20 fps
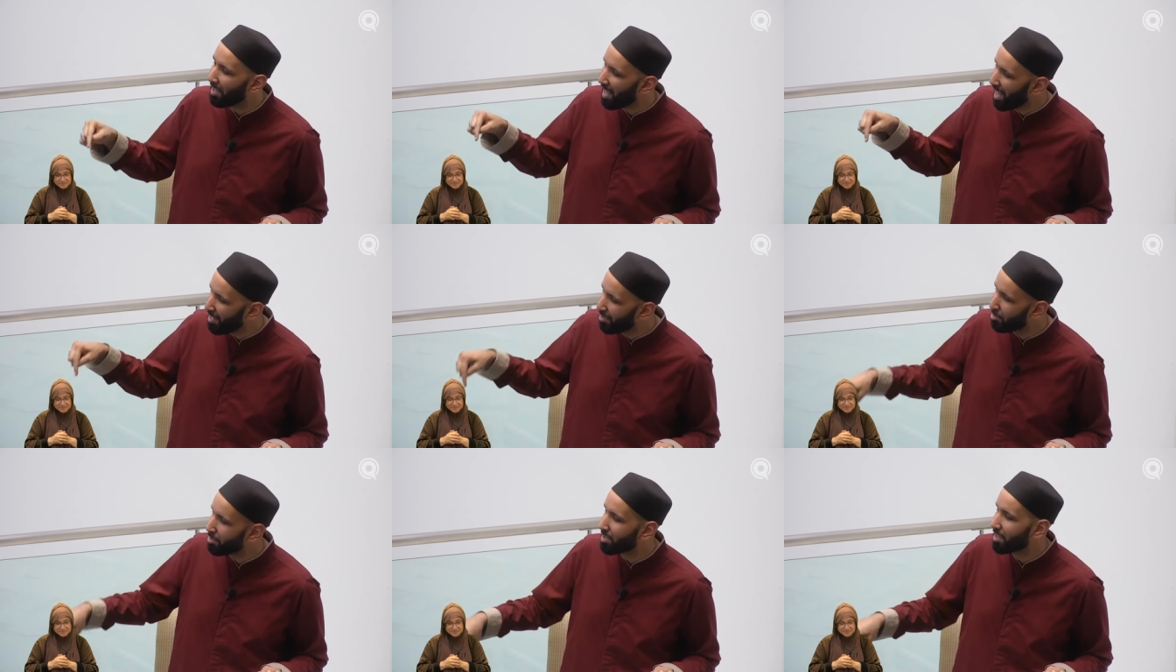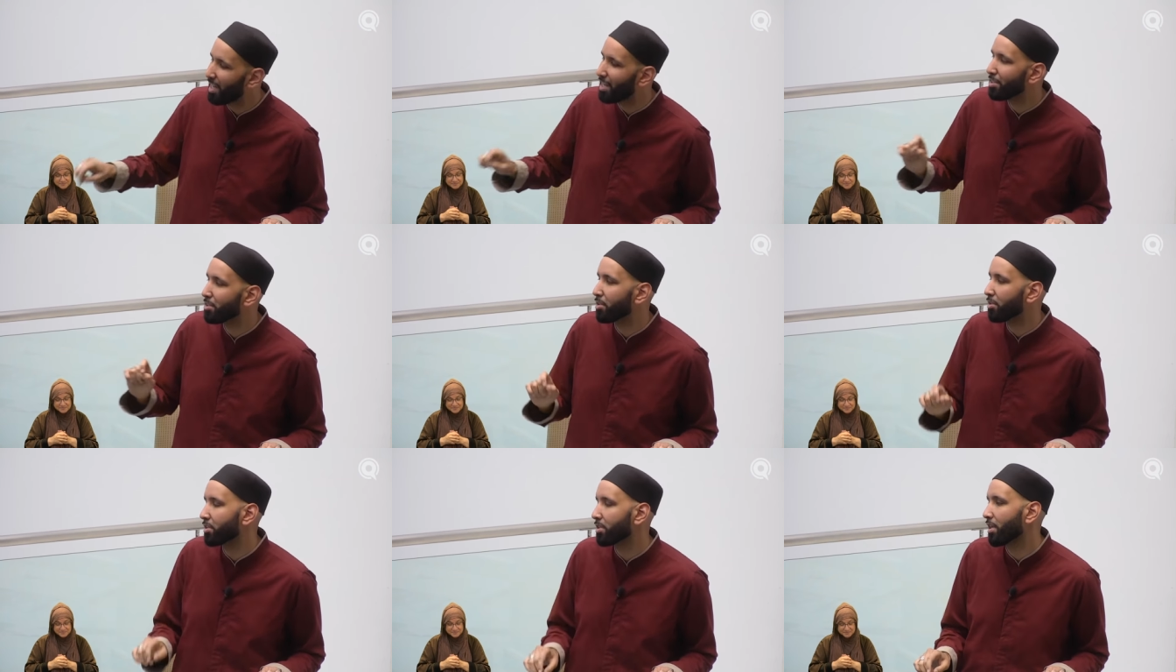And you stay
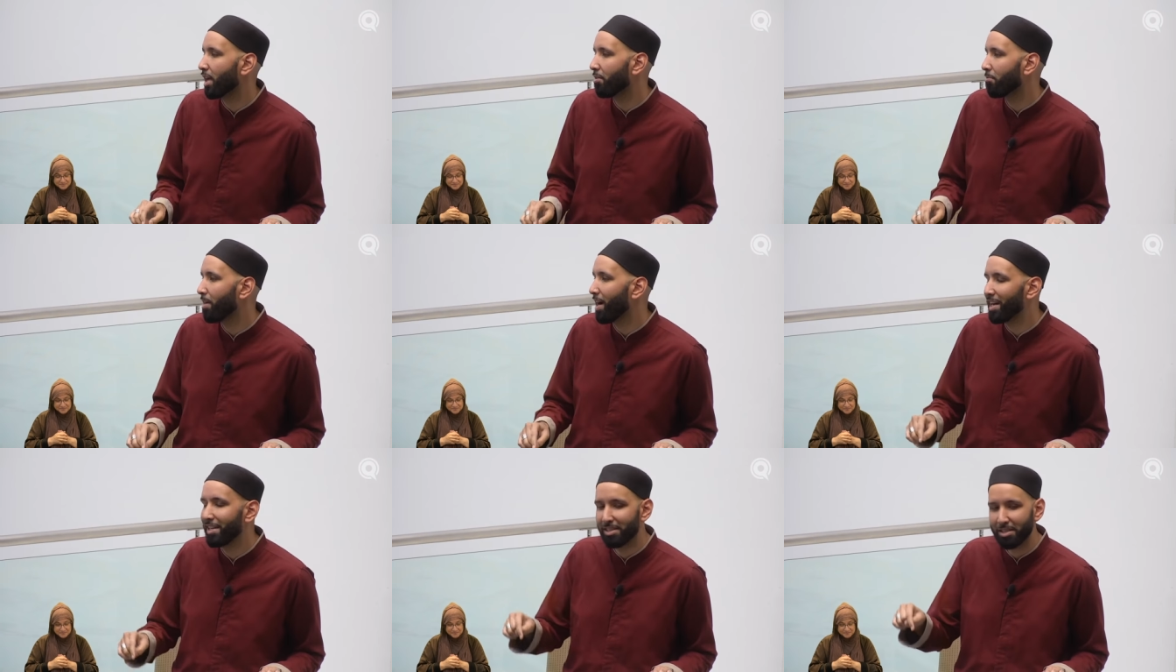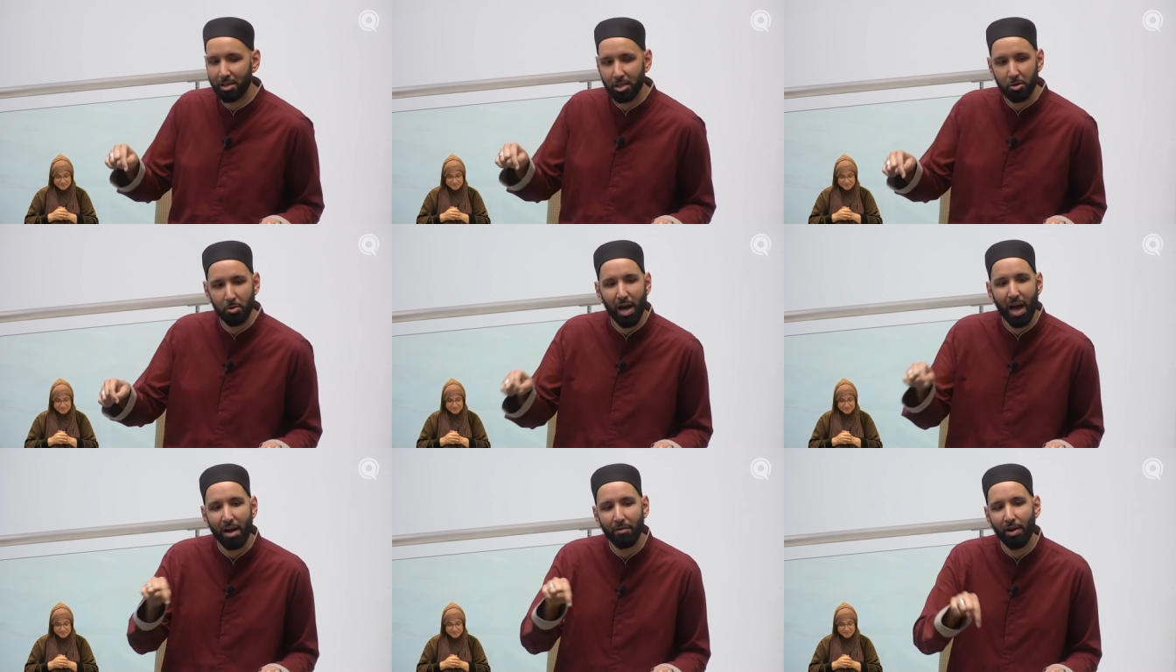till sunrise, you
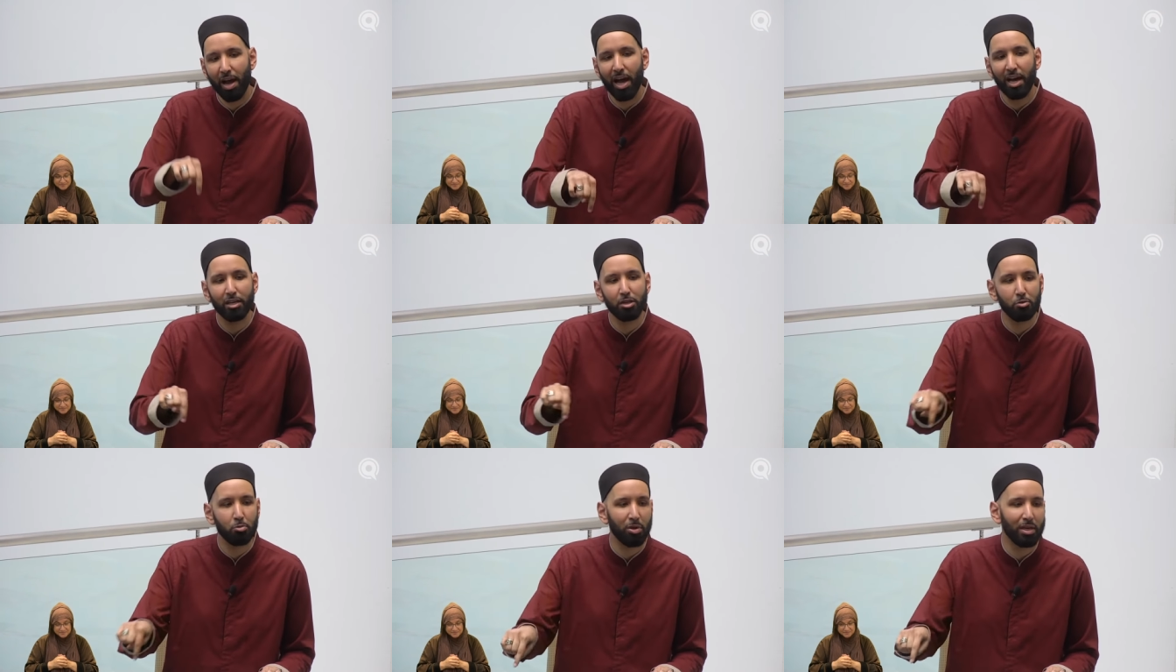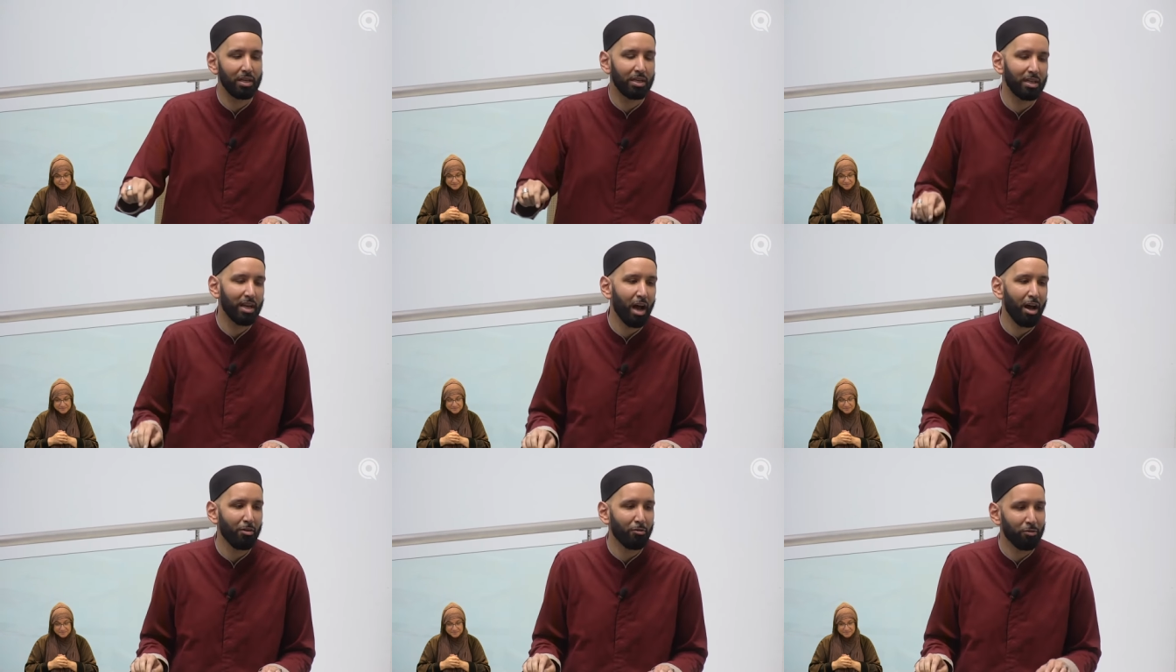have Hajj written
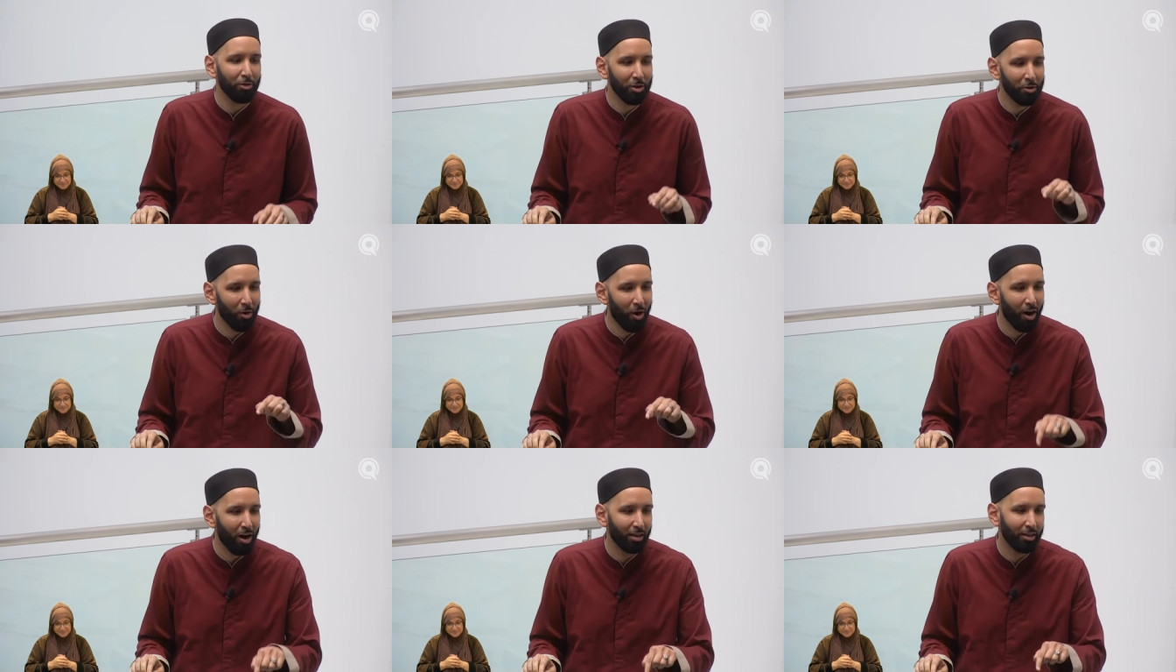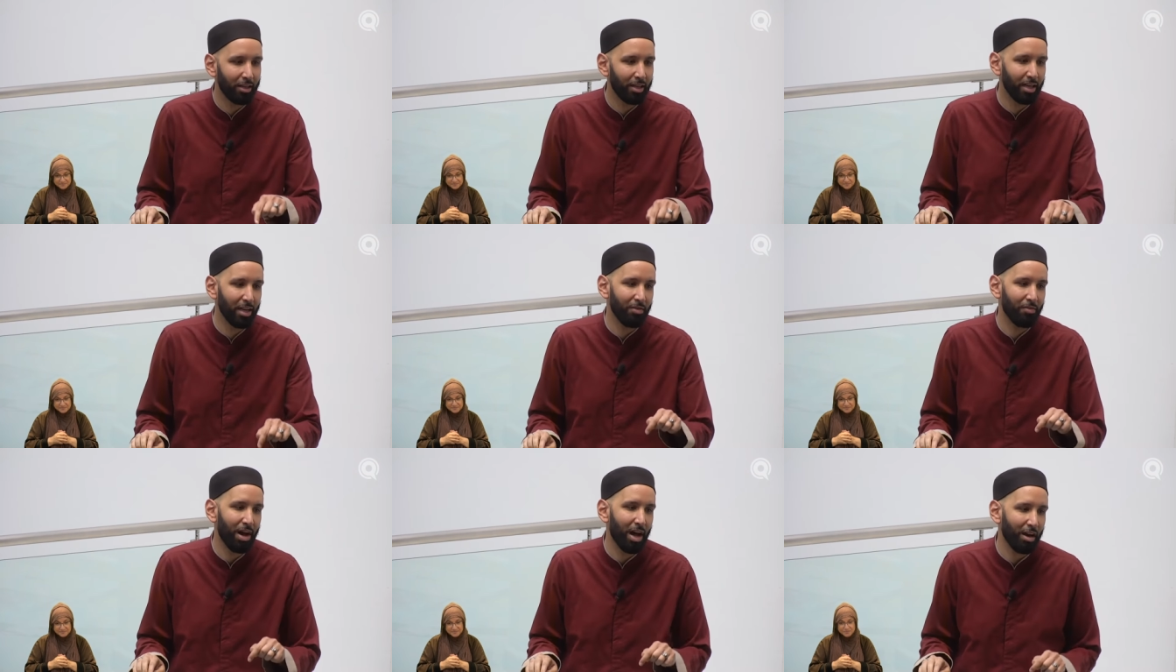down for you on the
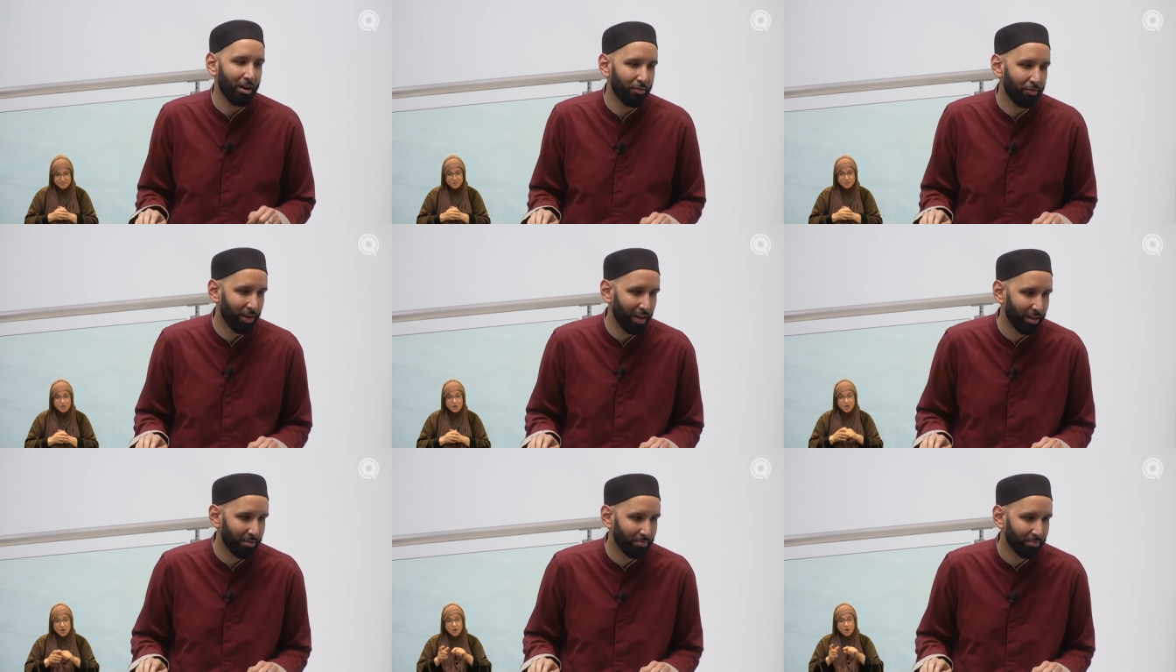day of Arafah.